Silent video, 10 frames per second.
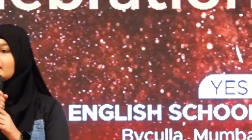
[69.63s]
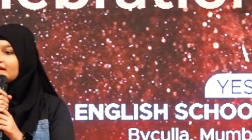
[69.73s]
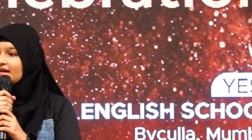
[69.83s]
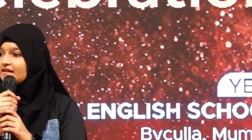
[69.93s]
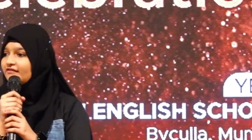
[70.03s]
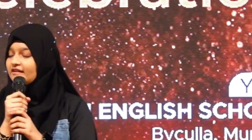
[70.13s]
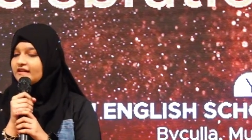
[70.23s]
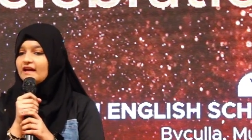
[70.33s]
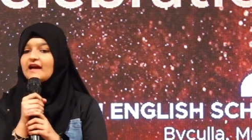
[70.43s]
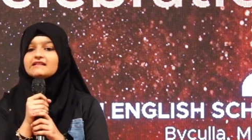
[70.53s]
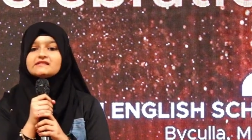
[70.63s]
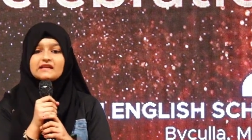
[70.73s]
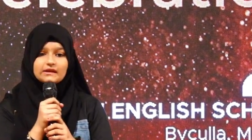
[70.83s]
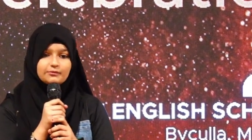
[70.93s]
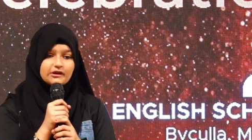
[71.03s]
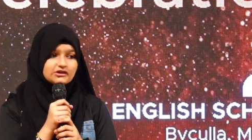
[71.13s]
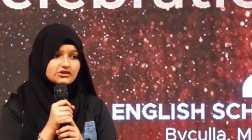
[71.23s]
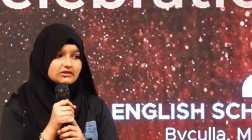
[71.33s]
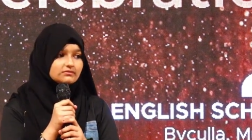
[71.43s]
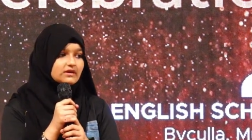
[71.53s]
creativity and
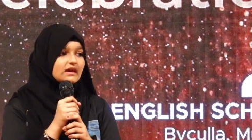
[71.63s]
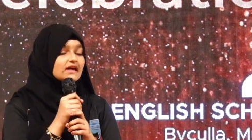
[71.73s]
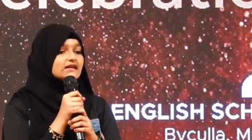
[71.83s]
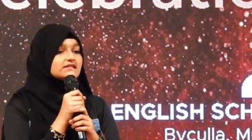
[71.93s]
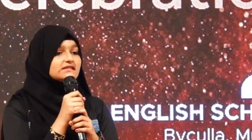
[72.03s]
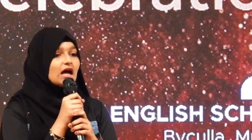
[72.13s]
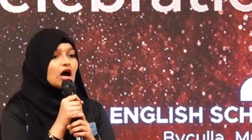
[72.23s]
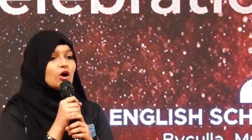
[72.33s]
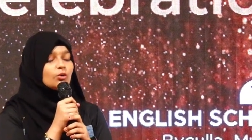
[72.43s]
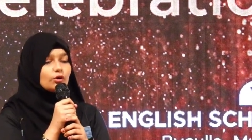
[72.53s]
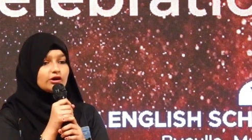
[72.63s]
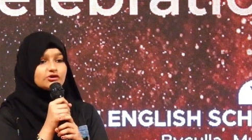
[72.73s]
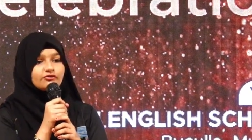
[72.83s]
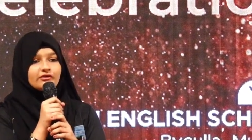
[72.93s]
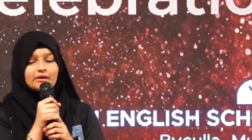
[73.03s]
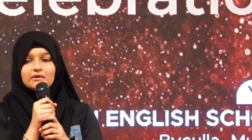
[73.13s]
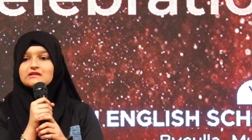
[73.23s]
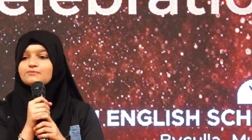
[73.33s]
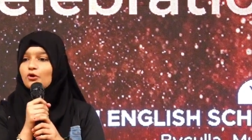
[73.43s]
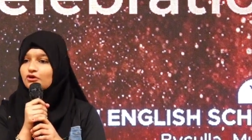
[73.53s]
celebration, is now going to frame
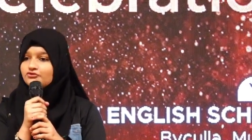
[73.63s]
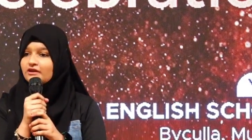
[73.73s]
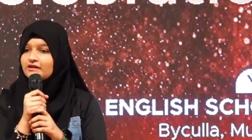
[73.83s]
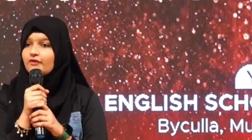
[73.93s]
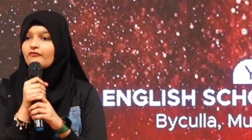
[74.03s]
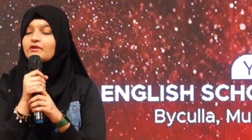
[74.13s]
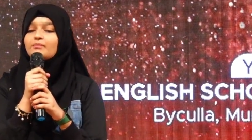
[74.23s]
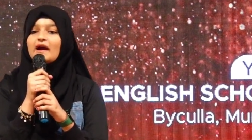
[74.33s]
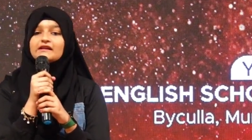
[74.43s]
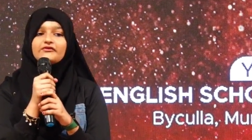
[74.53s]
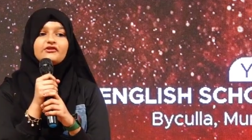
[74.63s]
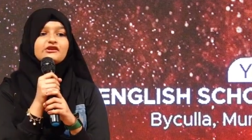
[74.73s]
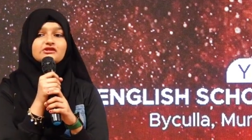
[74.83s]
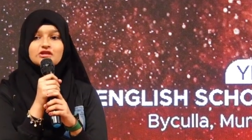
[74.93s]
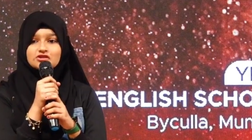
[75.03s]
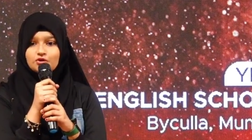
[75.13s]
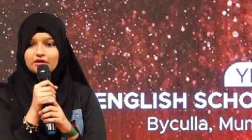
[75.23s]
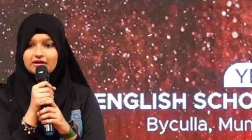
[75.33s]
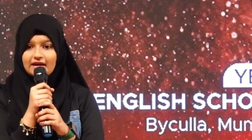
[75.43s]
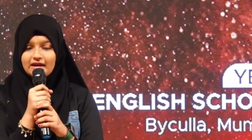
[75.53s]
its portrait with magnificent
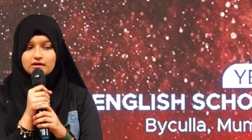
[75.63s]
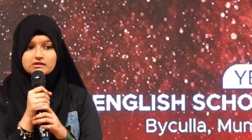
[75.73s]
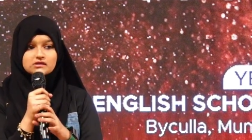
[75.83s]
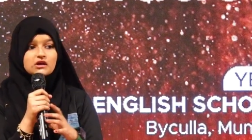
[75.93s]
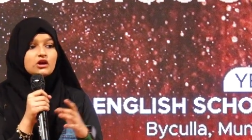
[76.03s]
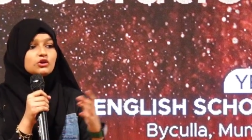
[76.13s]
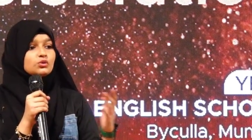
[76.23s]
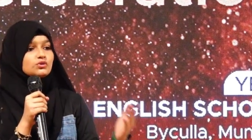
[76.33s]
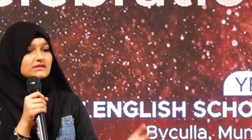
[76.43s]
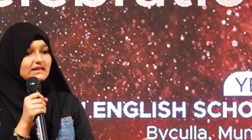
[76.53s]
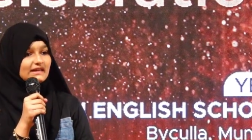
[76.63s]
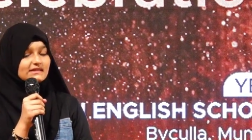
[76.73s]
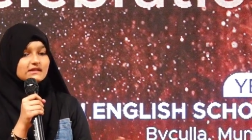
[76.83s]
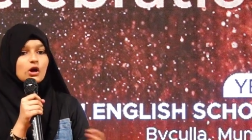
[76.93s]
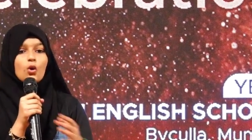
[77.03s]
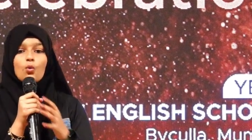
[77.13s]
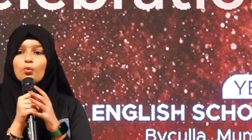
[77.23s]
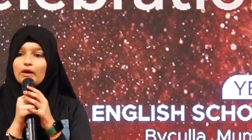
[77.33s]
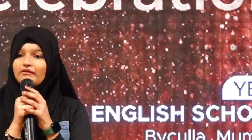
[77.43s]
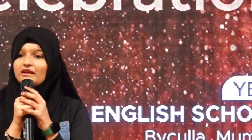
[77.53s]
storytellers through skits,
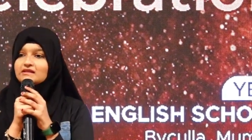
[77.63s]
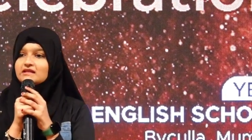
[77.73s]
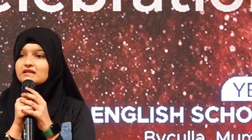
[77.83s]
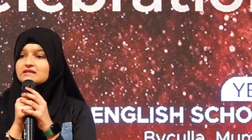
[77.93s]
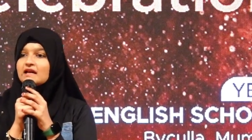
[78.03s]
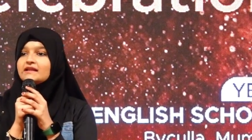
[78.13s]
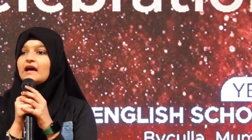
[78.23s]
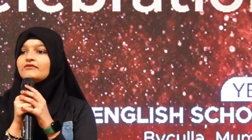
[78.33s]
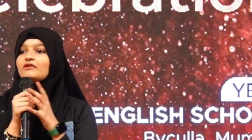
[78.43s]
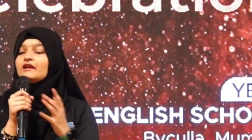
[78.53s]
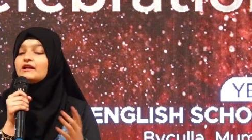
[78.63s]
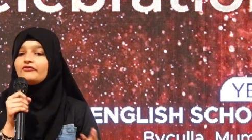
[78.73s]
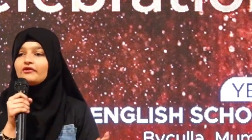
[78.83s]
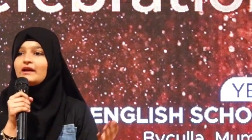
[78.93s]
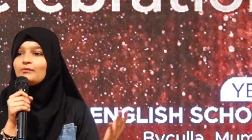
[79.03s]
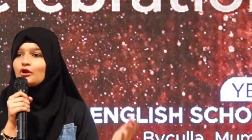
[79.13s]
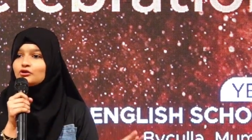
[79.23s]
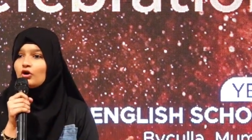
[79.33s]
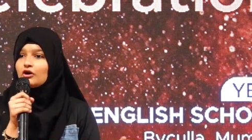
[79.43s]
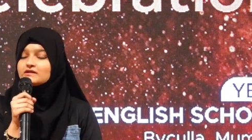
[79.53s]
waving tales that will inflame your
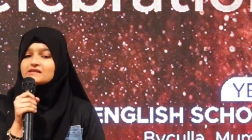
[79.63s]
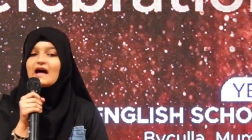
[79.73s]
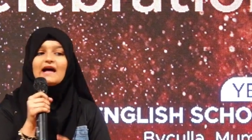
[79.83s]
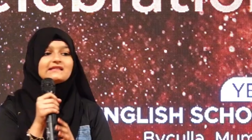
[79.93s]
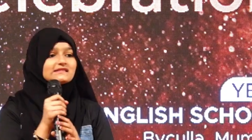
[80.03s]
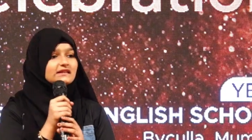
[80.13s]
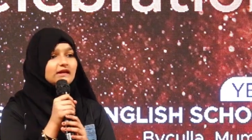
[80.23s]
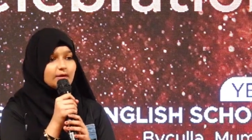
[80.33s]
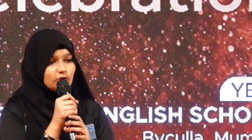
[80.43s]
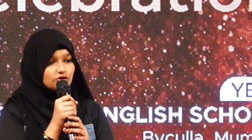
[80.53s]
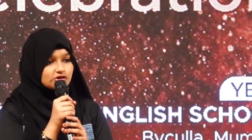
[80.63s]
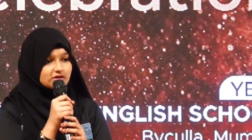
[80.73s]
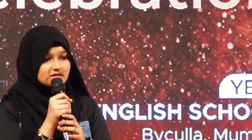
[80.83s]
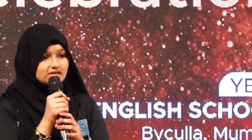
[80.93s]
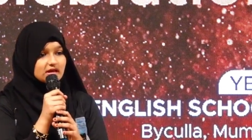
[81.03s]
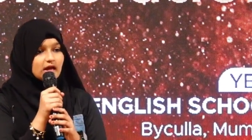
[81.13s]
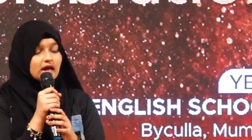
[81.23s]
thoughts and stir emotions.